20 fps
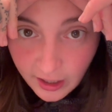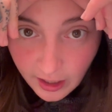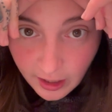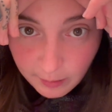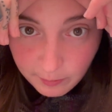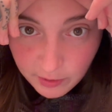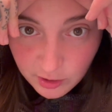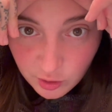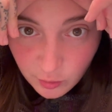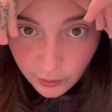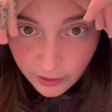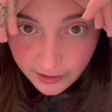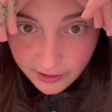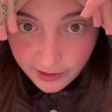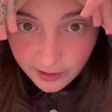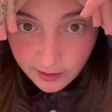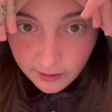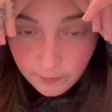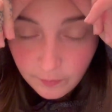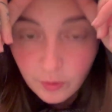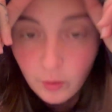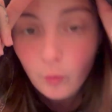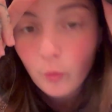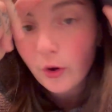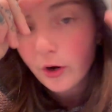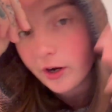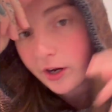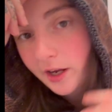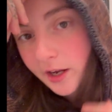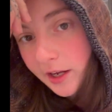in between it
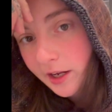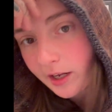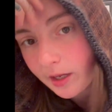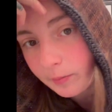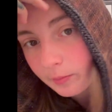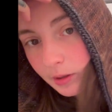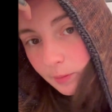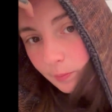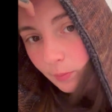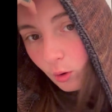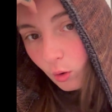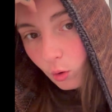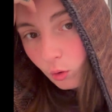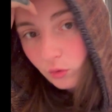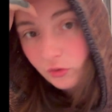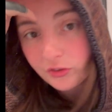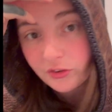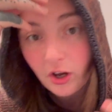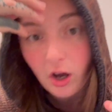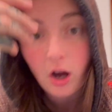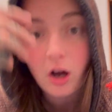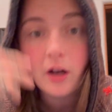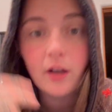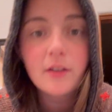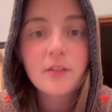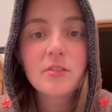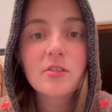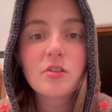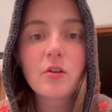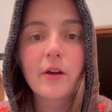where it can be pulled taut.
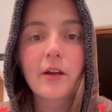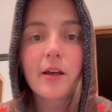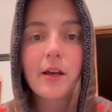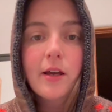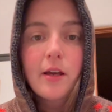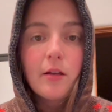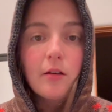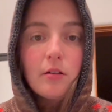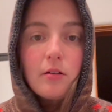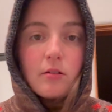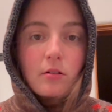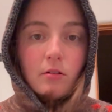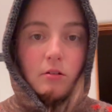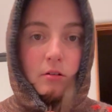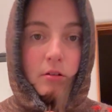So like I can